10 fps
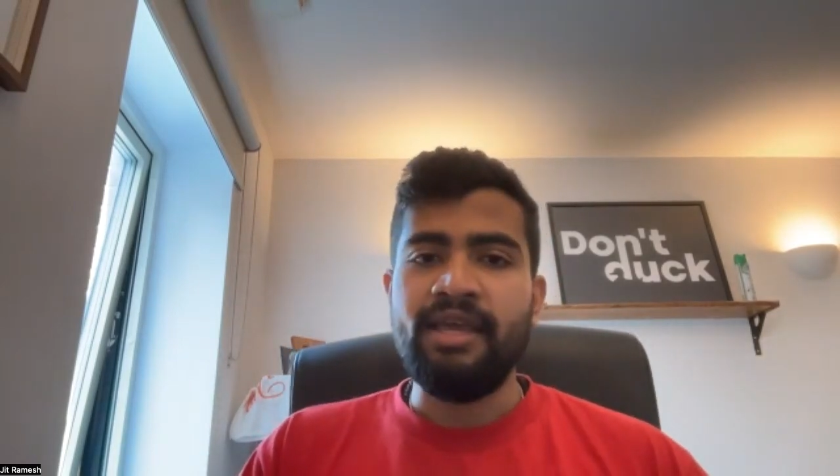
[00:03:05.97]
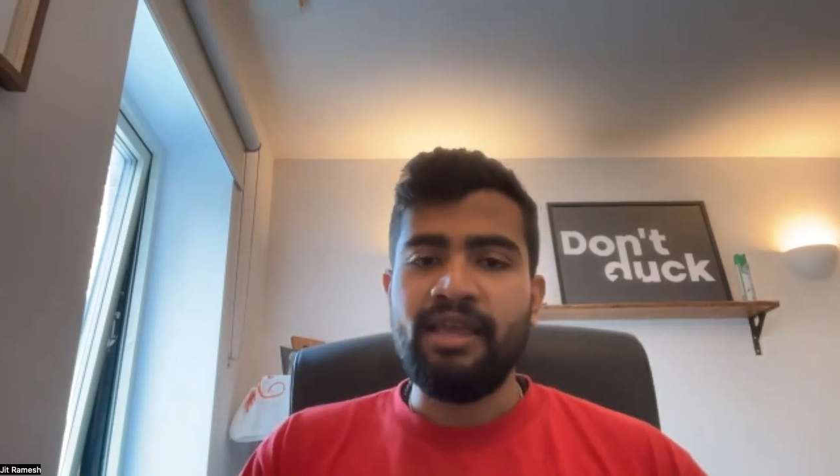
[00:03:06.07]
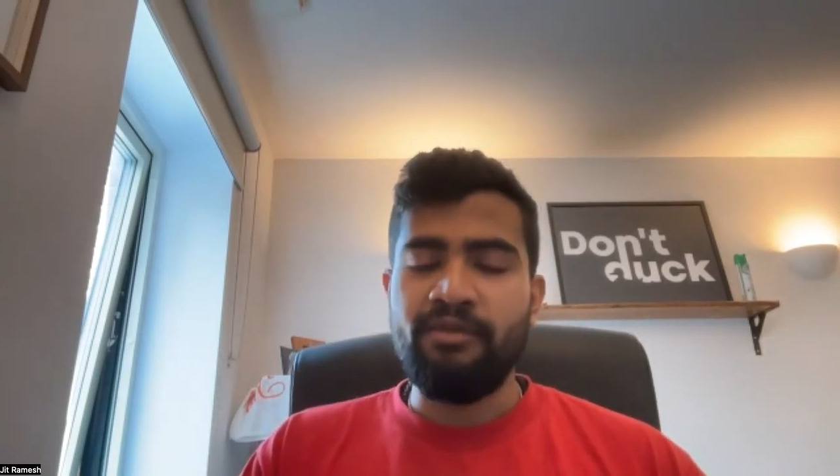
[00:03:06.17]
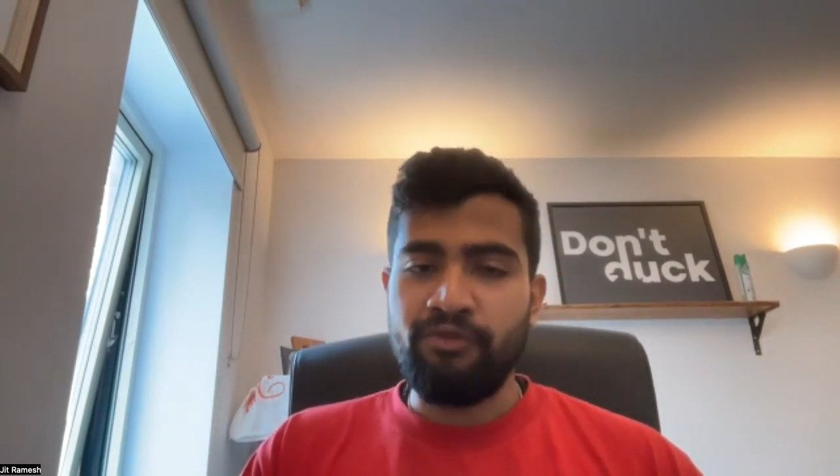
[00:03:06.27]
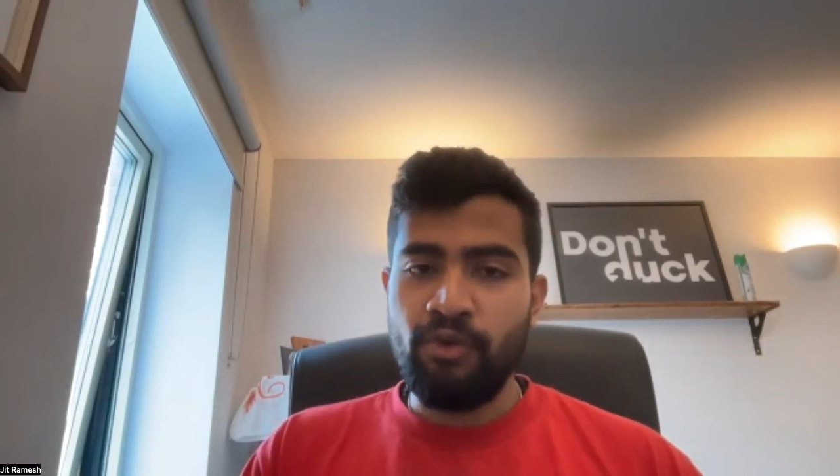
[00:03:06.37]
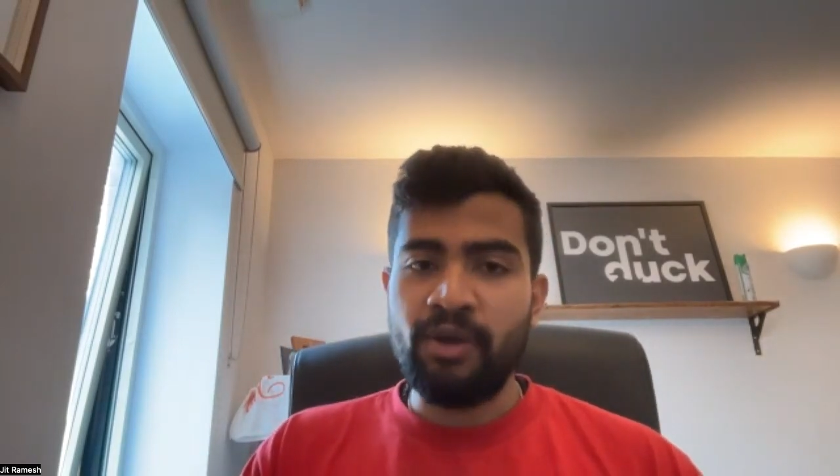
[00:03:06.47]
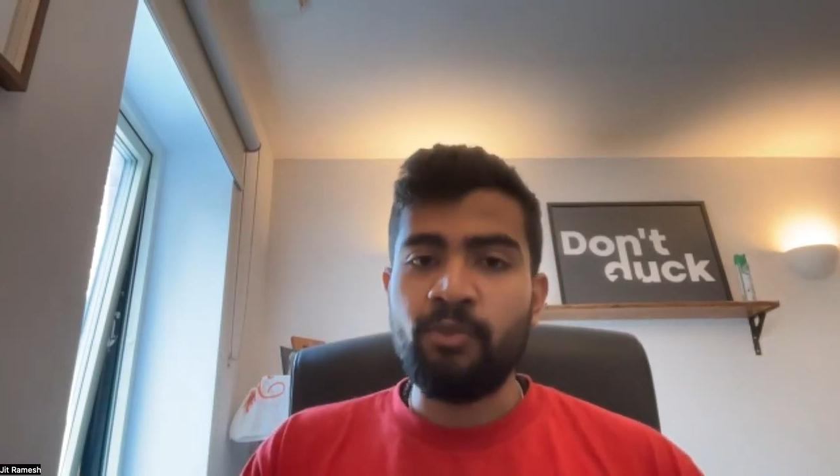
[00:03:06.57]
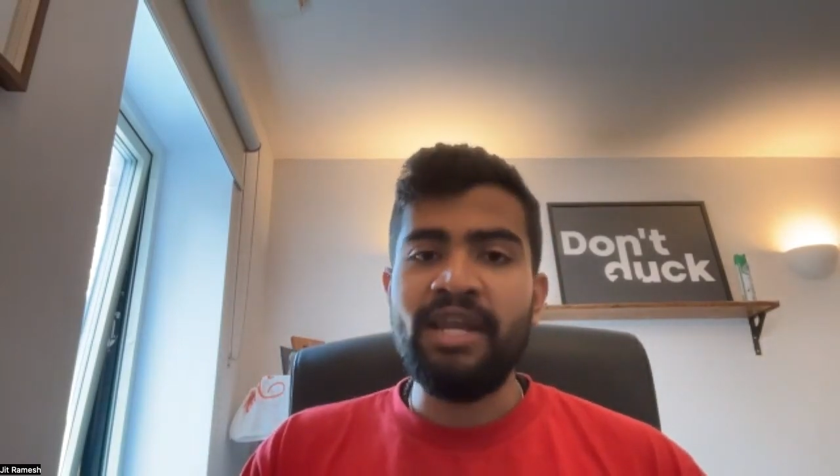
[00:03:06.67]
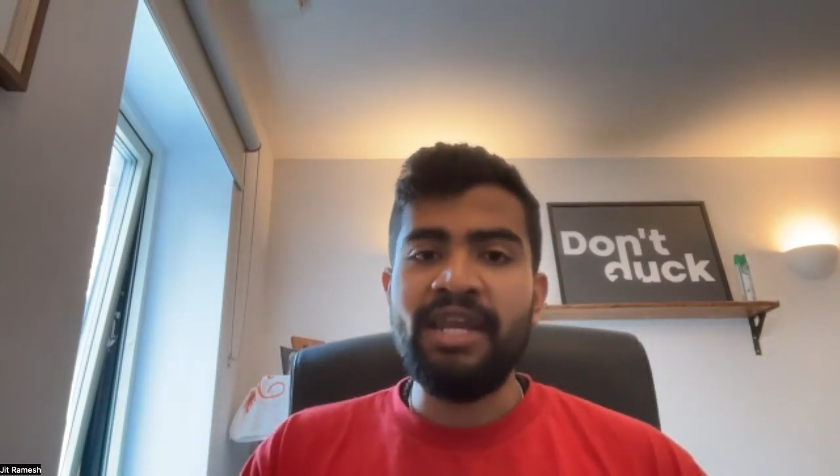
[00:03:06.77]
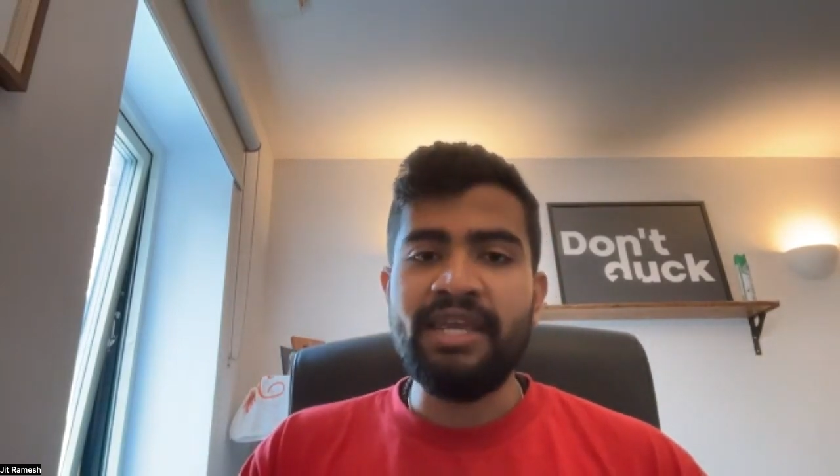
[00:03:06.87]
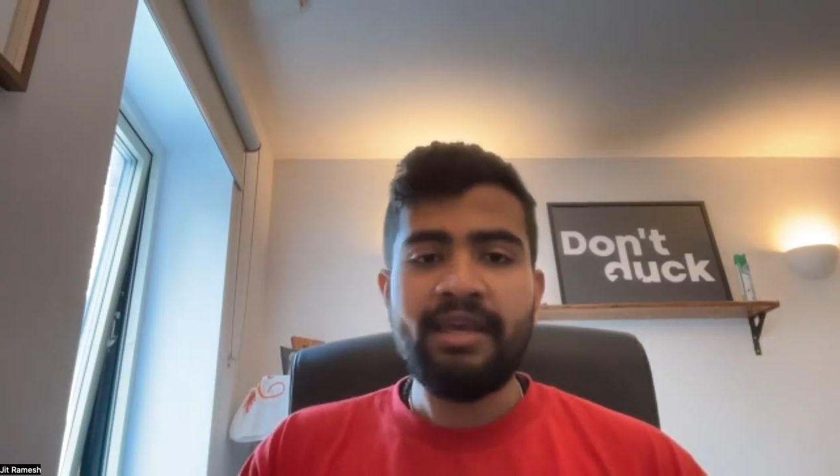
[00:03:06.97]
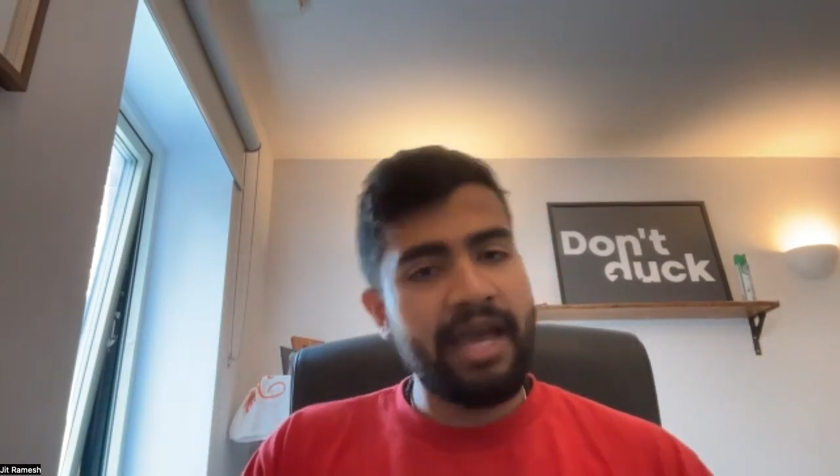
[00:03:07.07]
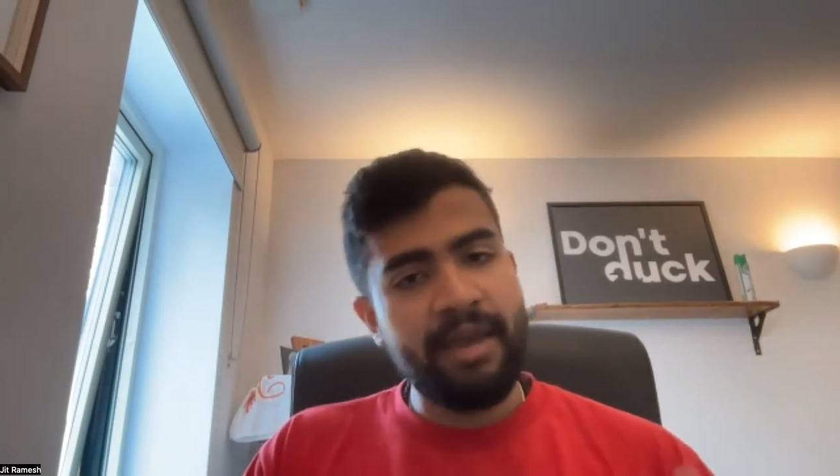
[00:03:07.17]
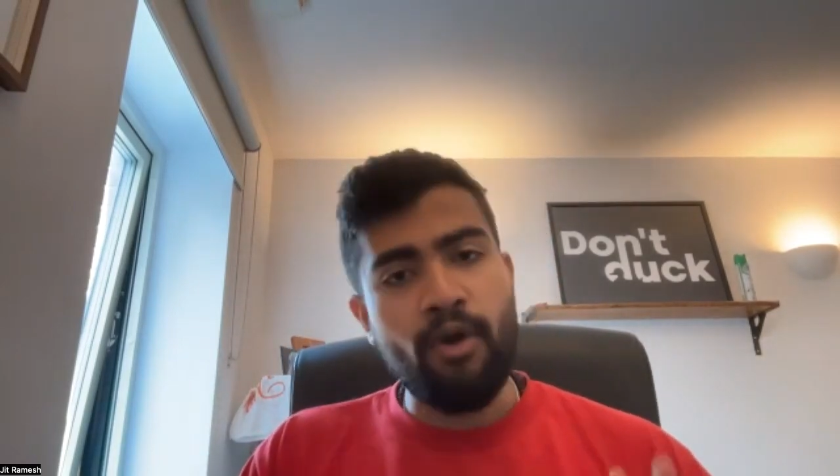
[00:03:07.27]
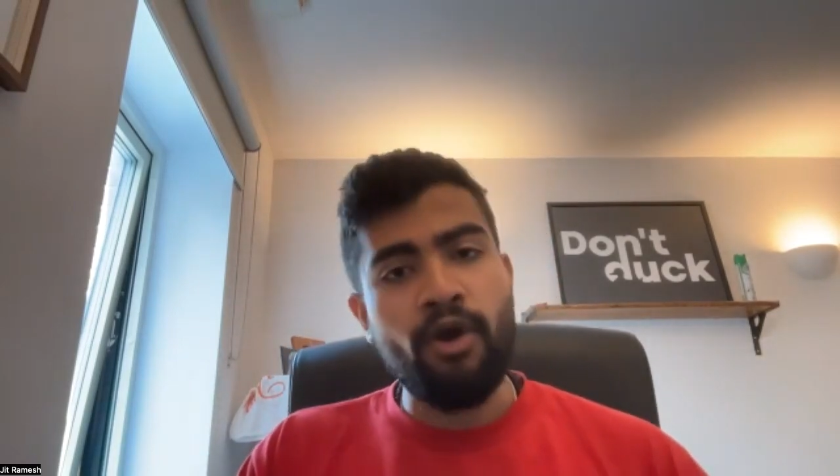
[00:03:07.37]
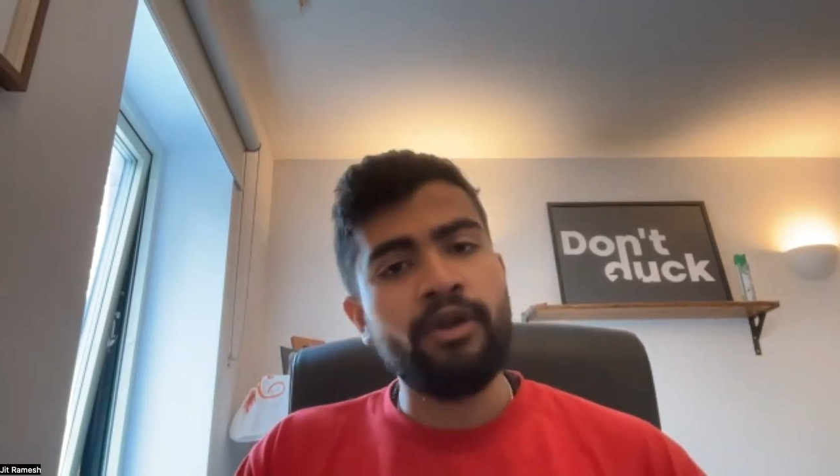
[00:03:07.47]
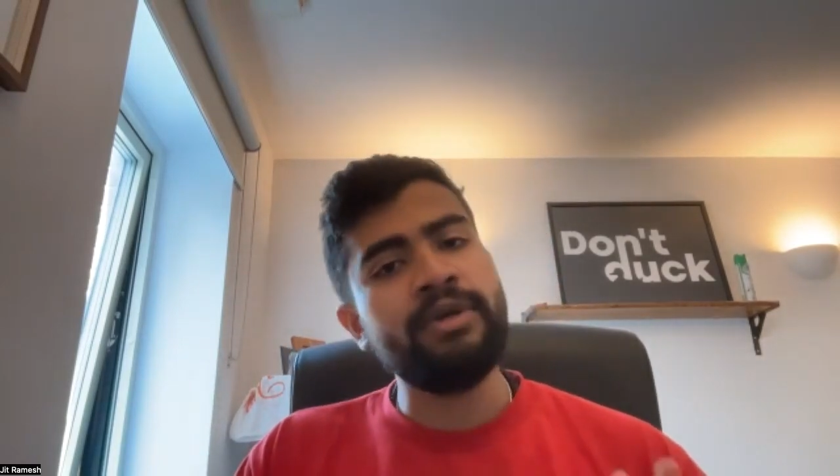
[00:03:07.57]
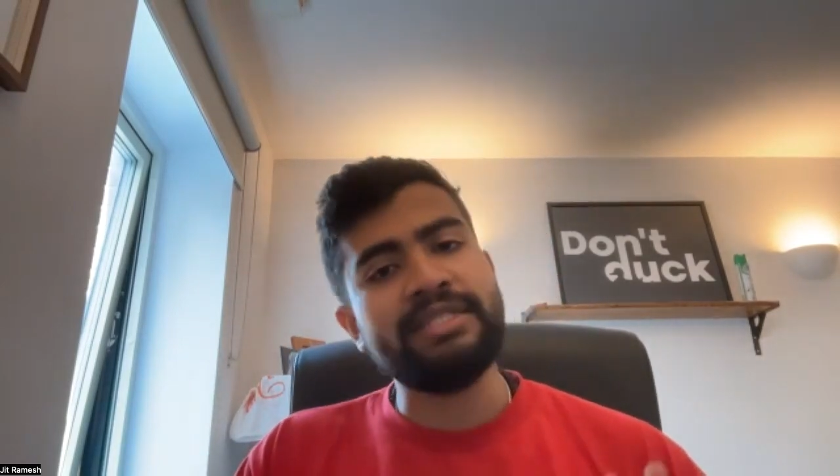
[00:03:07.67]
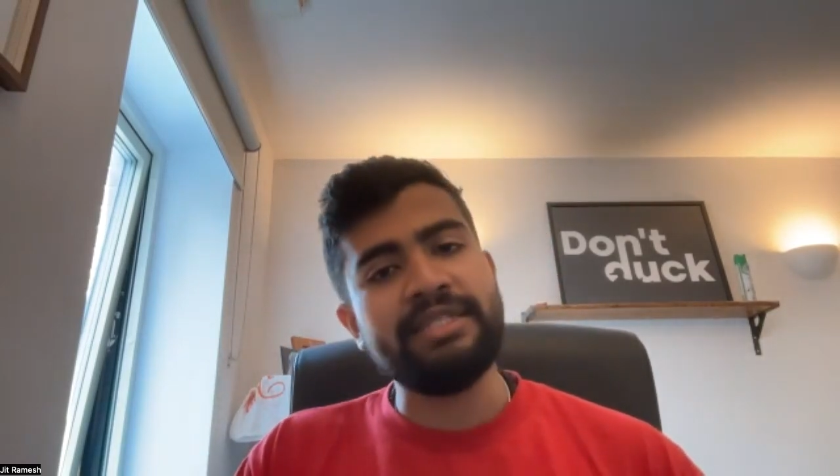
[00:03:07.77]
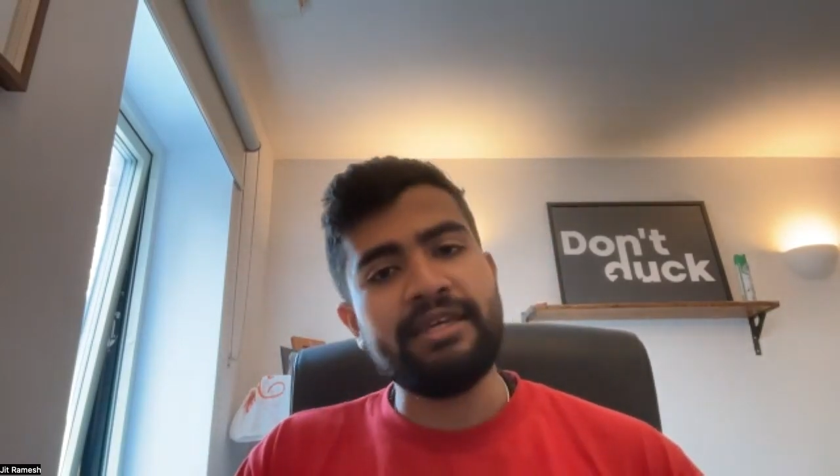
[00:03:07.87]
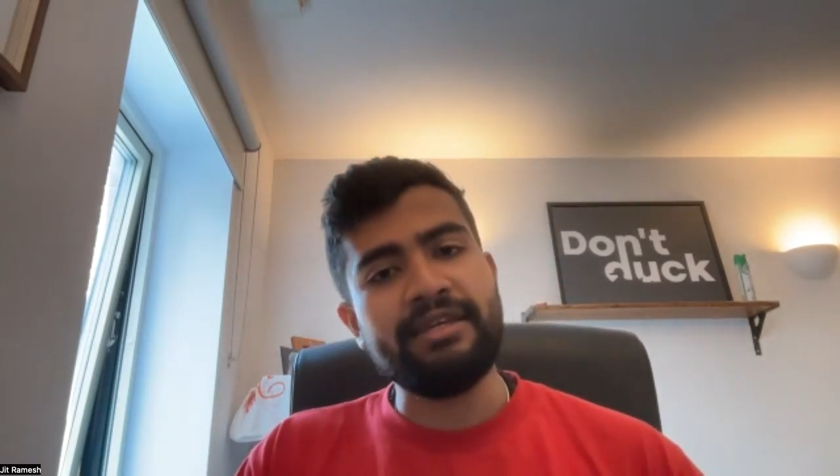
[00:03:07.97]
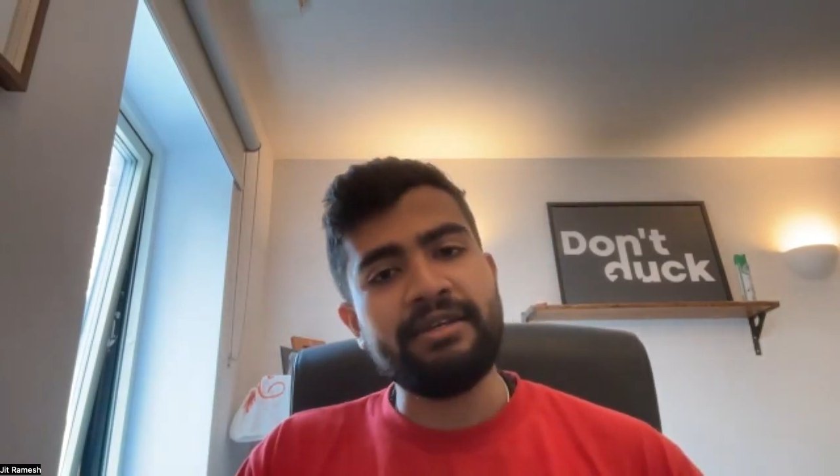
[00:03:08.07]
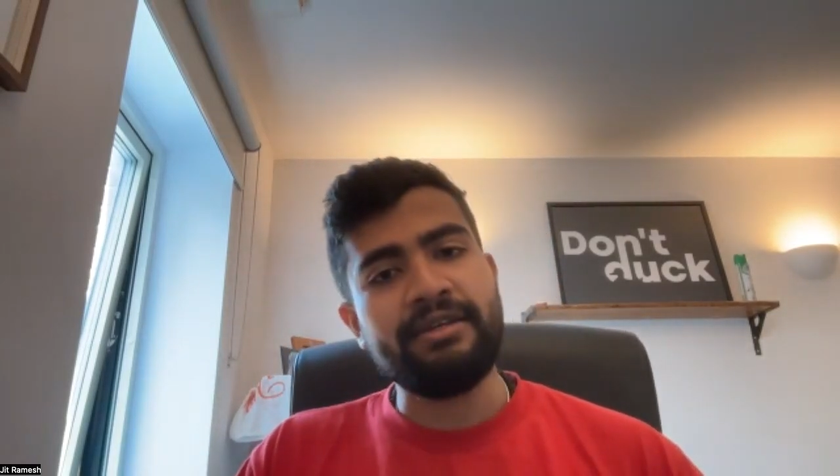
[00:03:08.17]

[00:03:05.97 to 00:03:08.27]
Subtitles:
If you are willing, I'm always there.